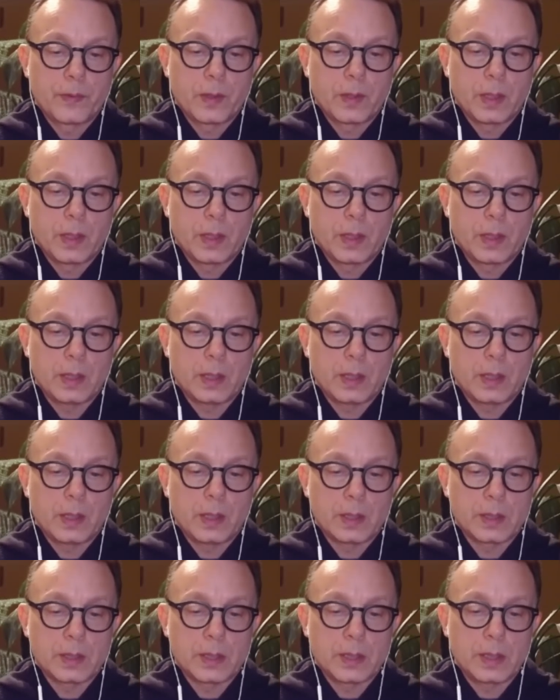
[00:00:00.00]
in
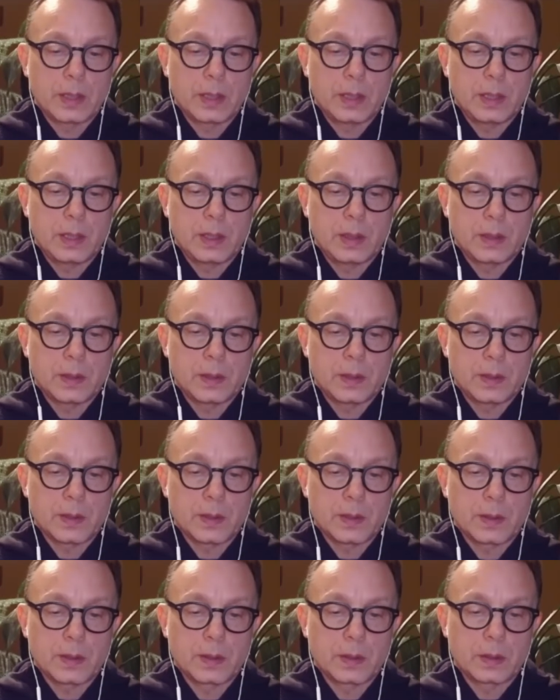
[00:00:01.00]
this
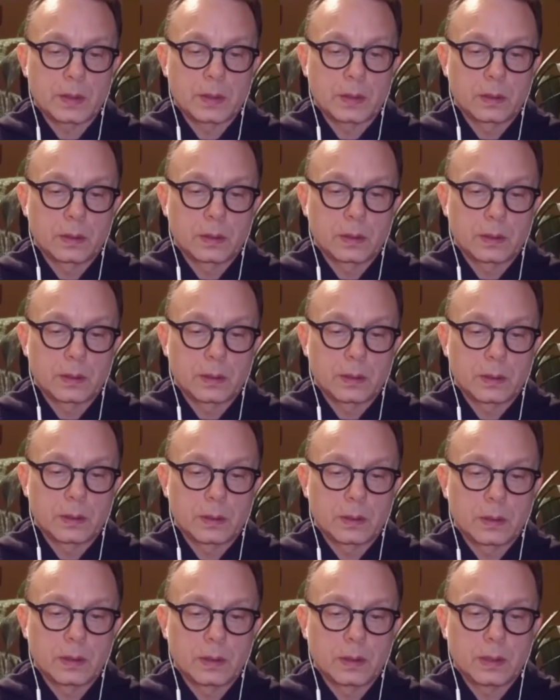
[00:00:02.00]
ease,
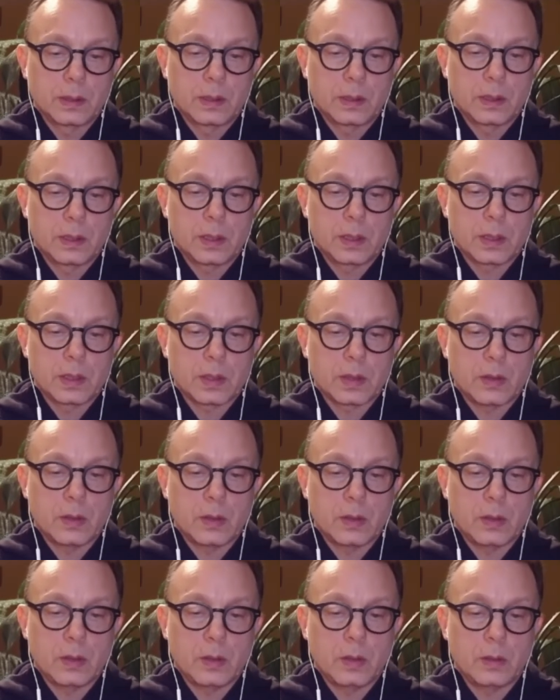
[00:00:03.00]
in this
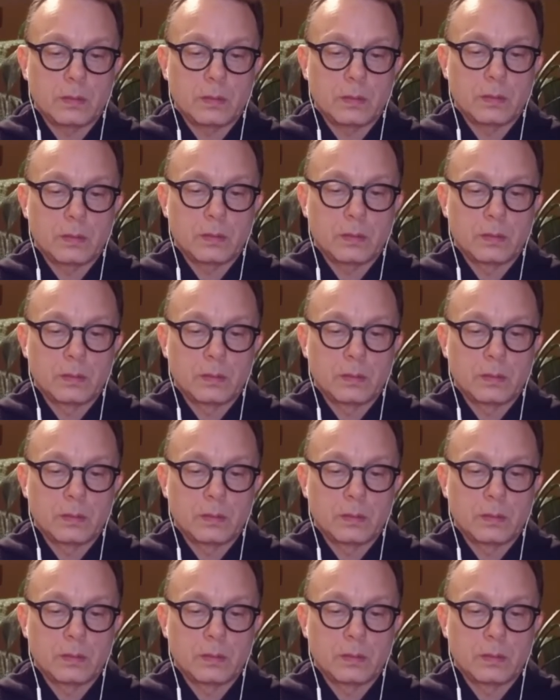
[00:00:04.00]
calm.